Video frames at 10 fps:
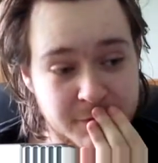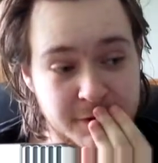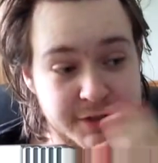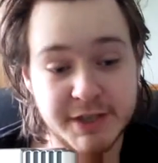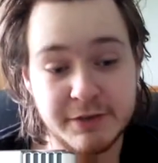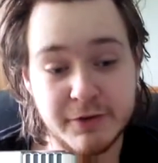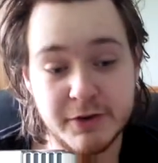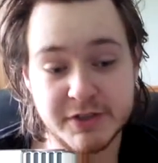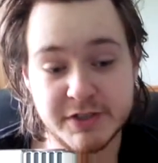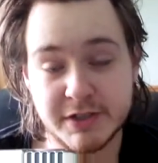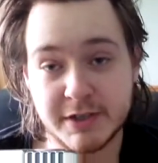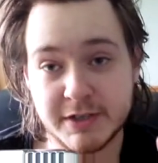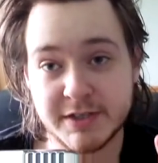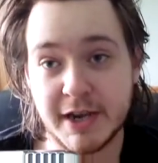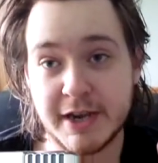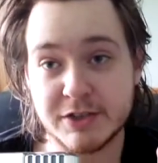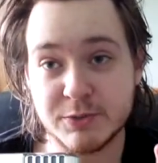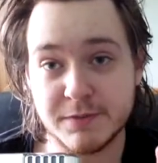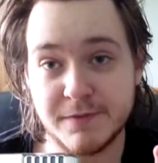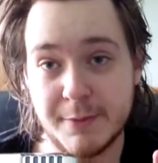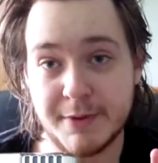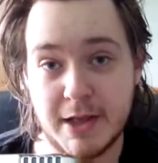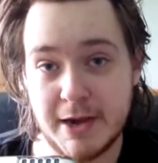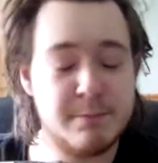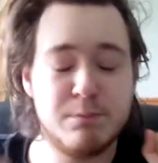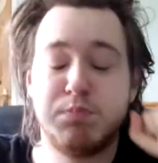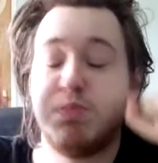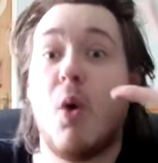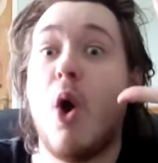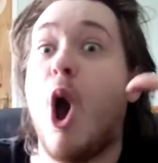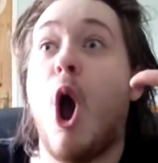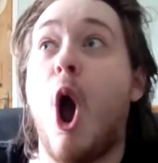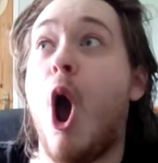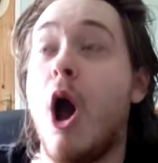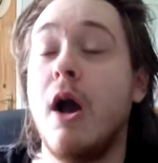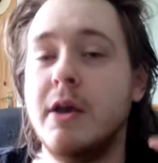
Because the first stage was very like, blah,